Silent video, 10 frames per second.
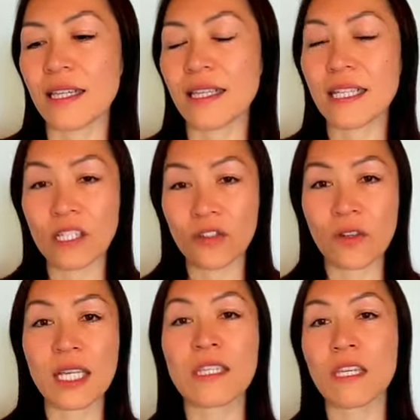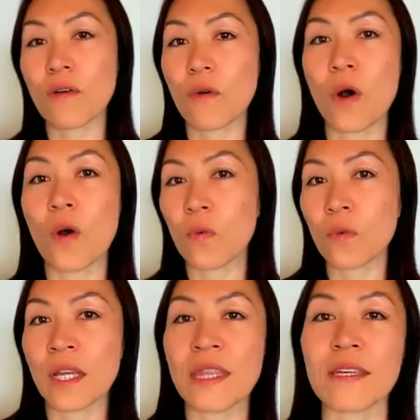let's trust your own
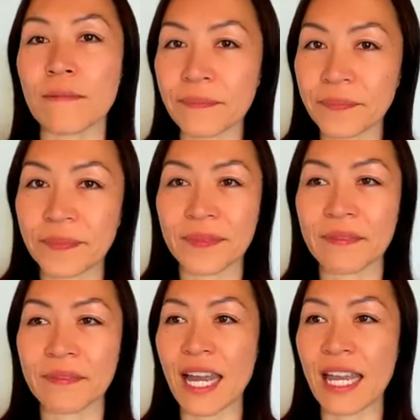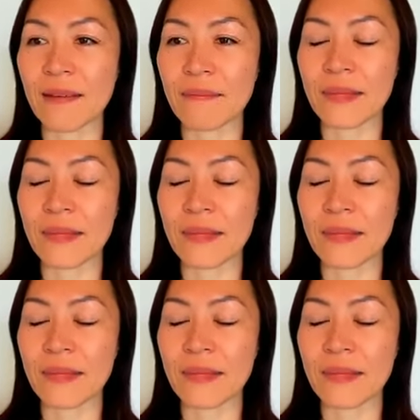rhythm, right?